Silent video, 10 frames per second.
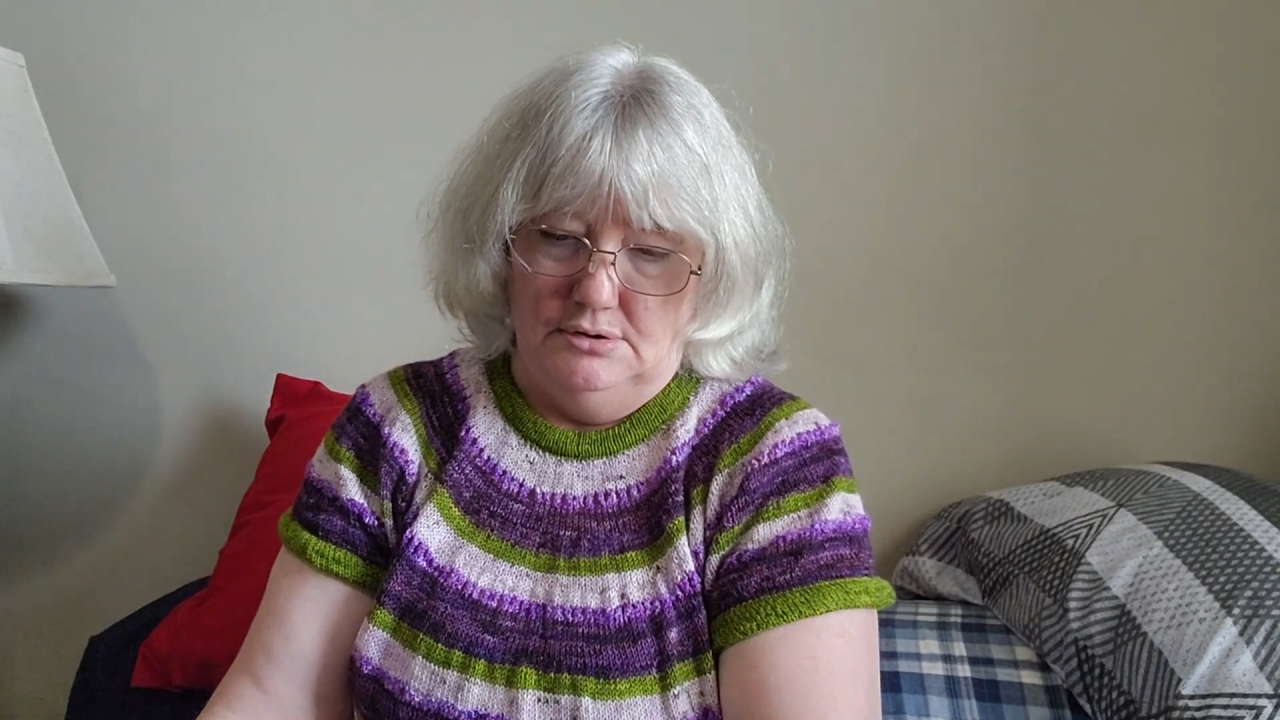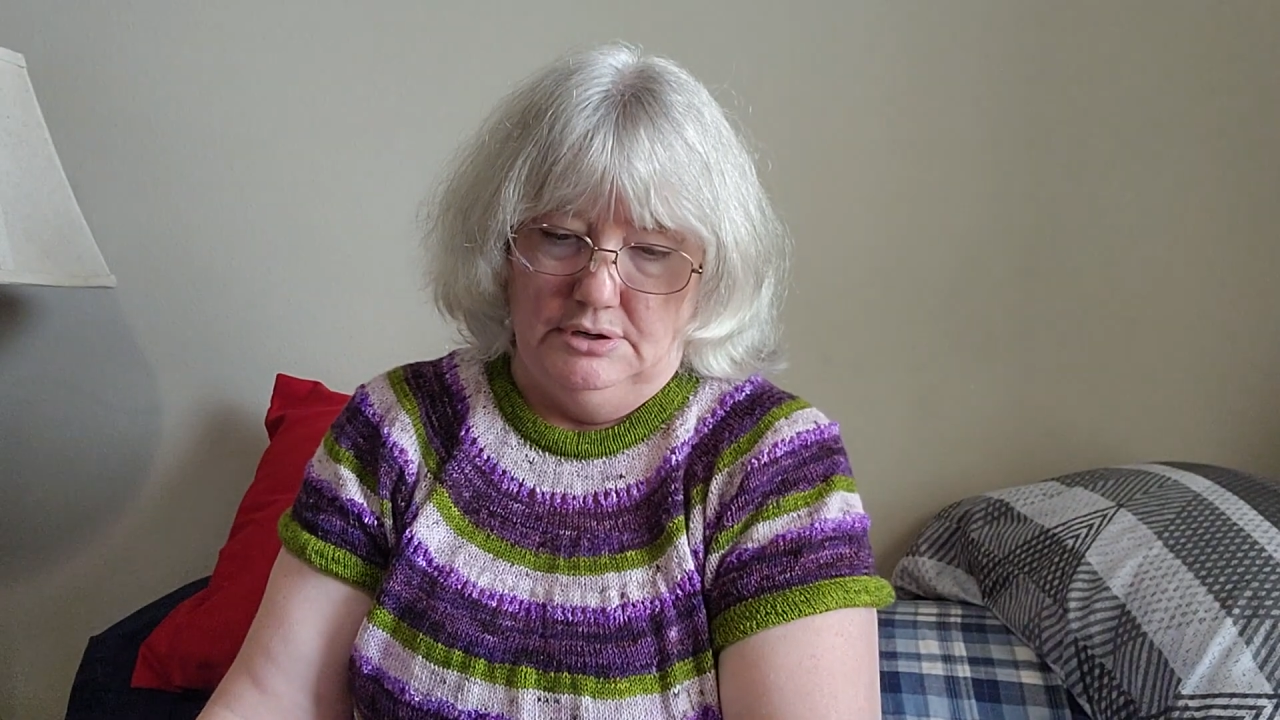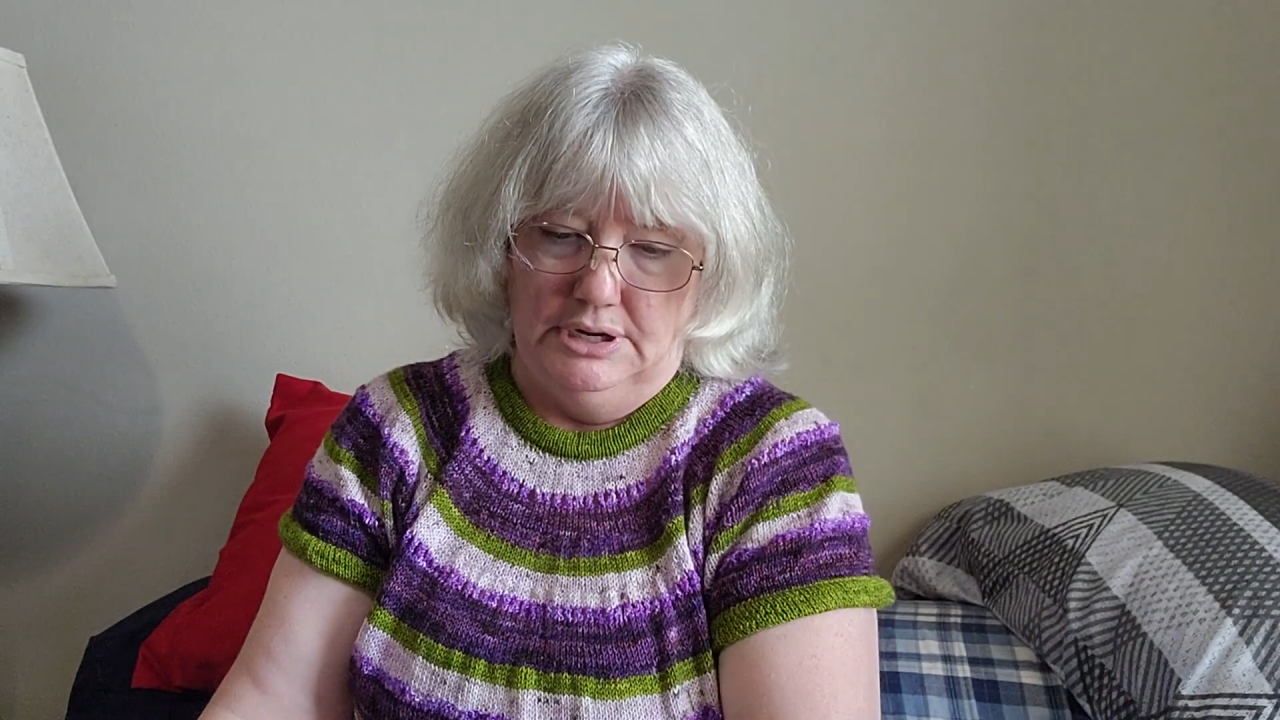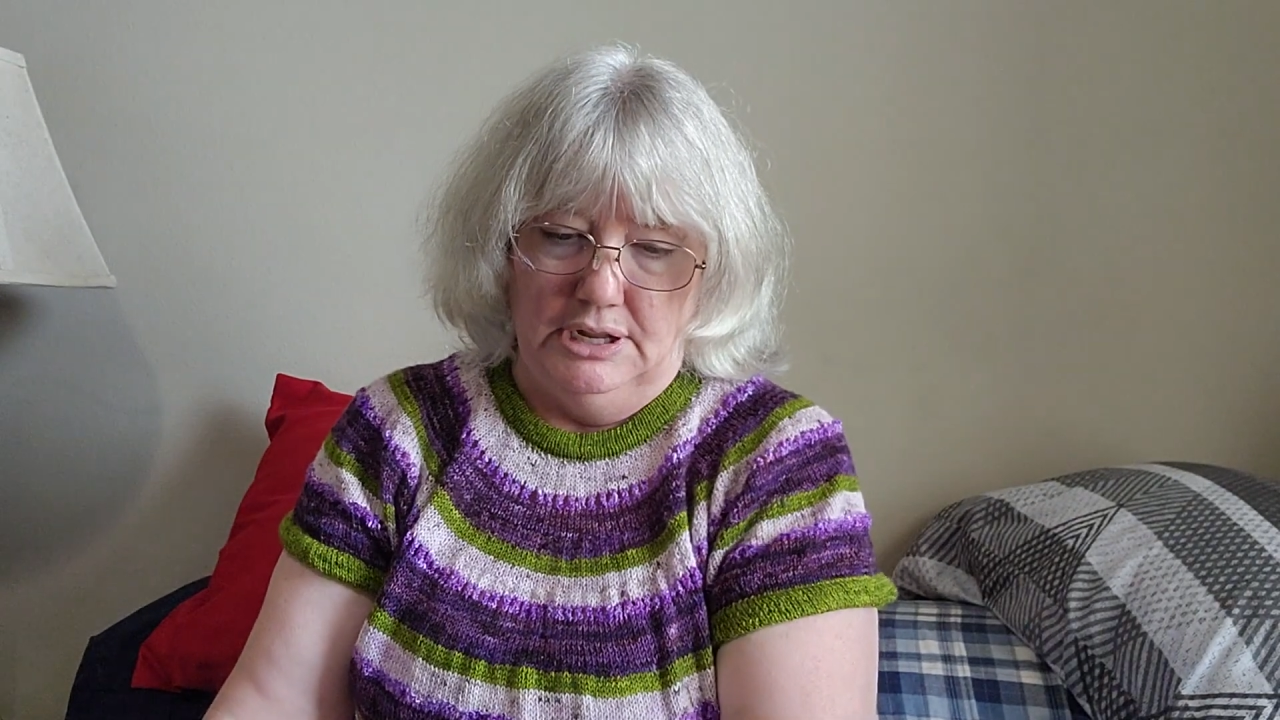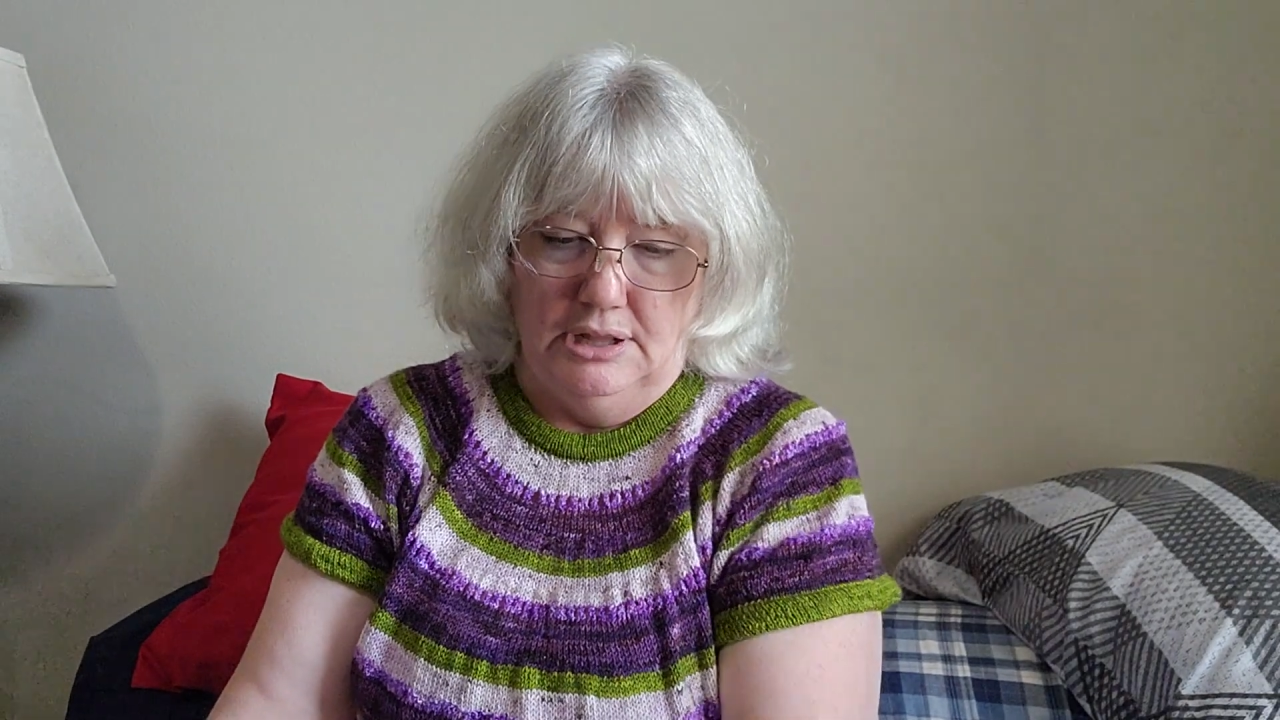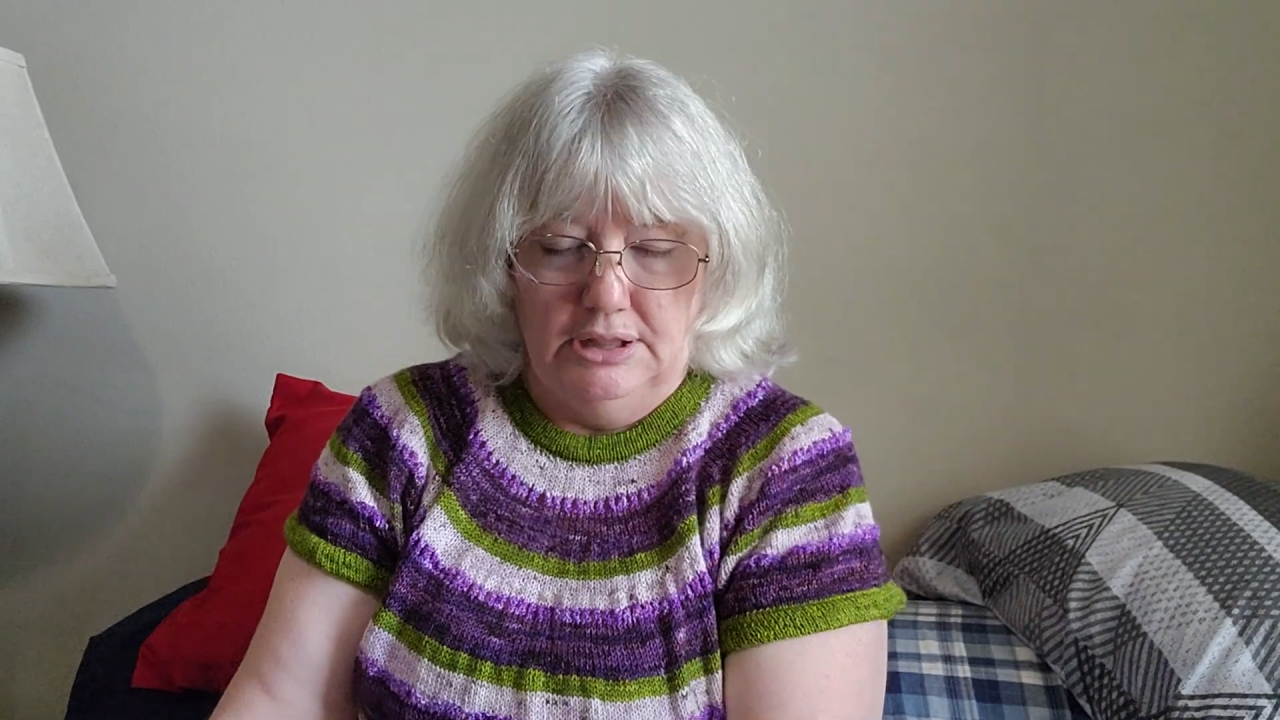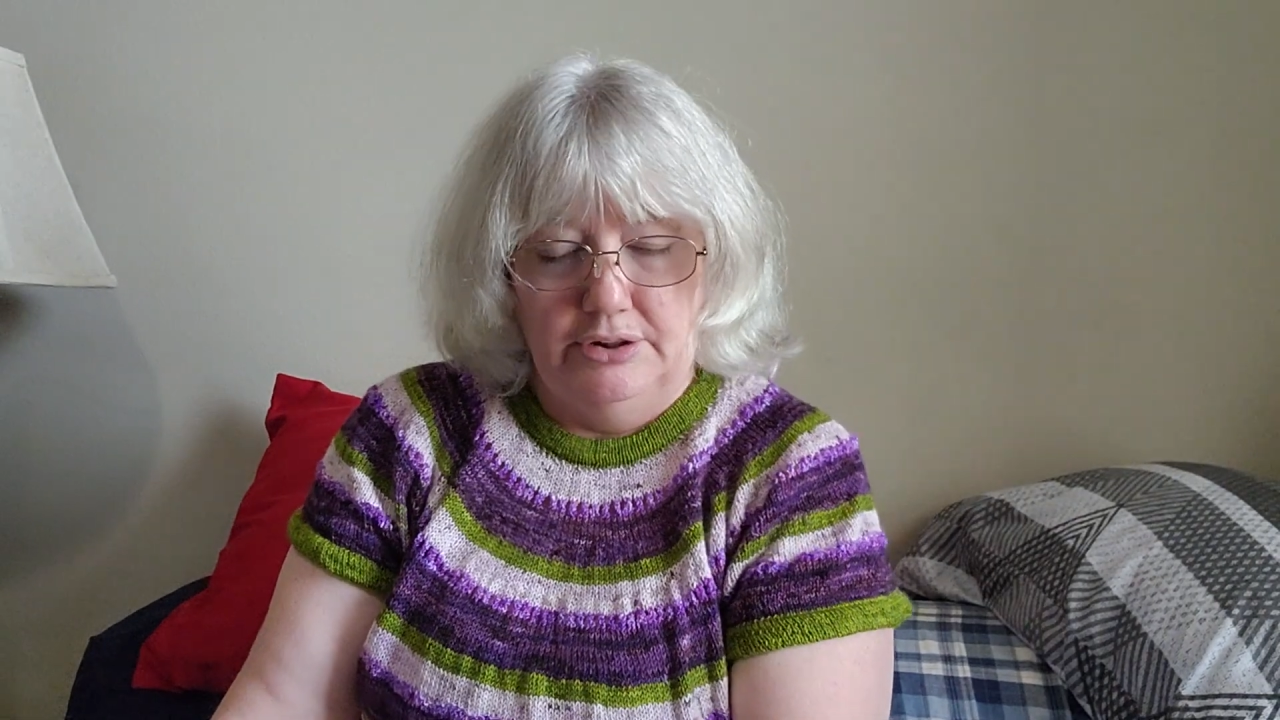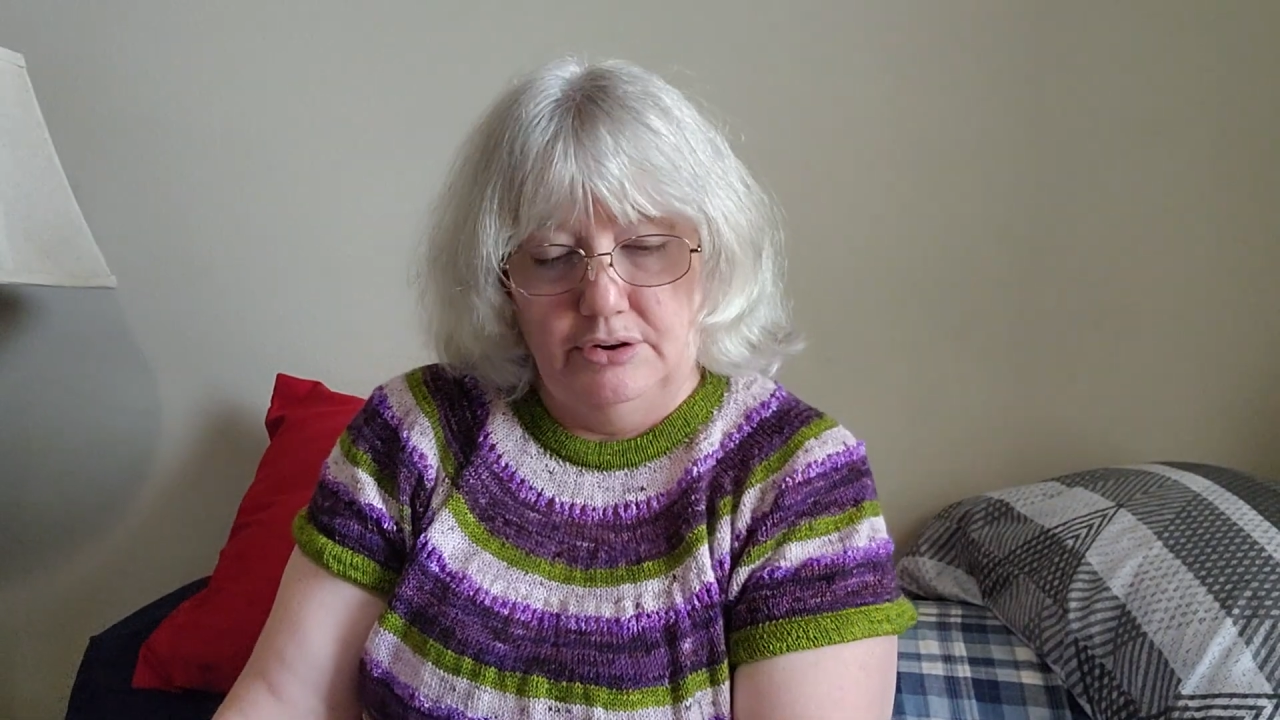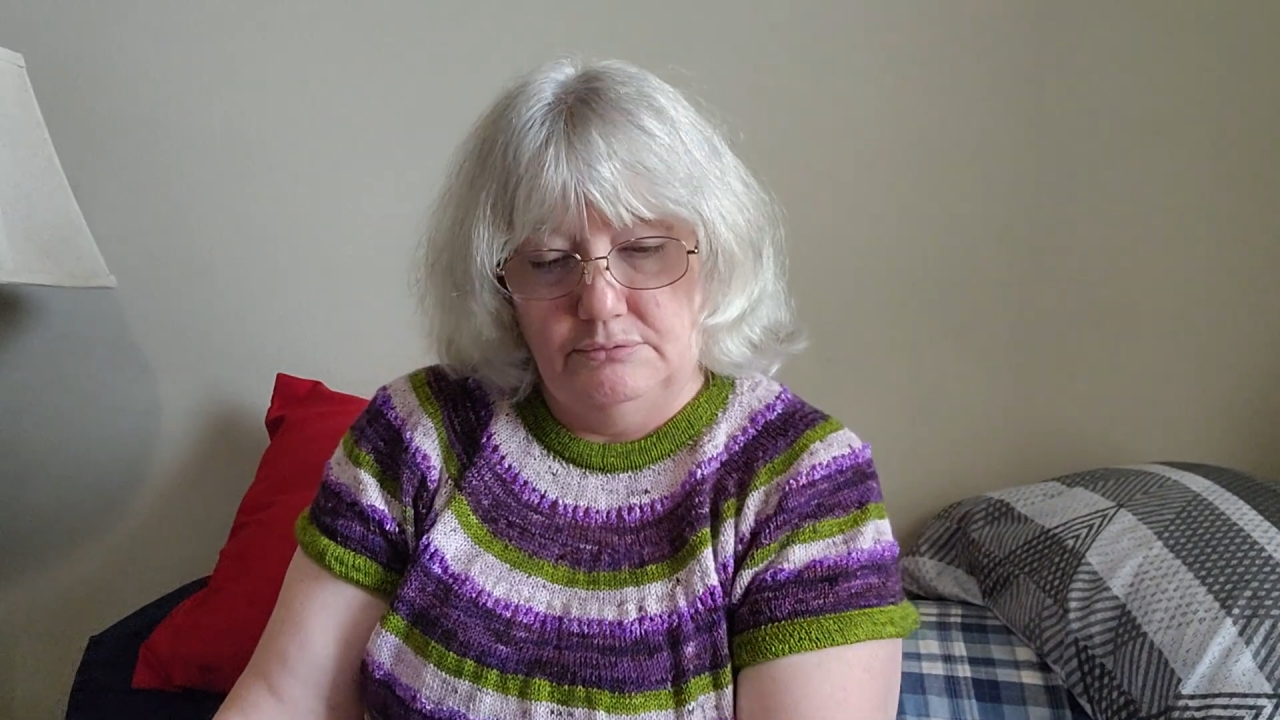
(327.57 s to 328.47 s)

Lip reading: get a little